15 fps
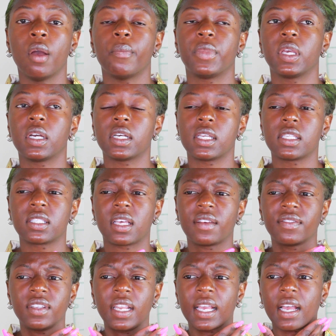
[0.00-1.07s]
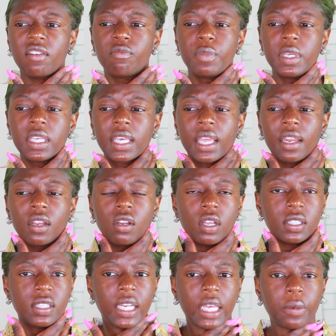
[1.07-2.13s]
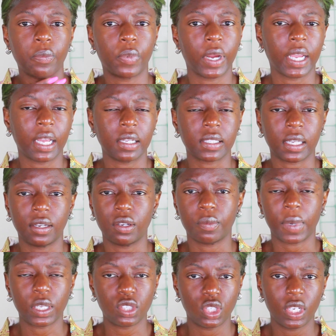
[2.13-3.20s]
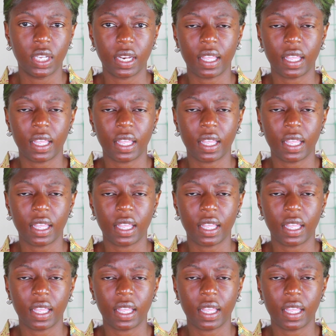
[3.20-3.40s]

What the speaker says: because I feel like I've been getting lots of like breakouts under my chin.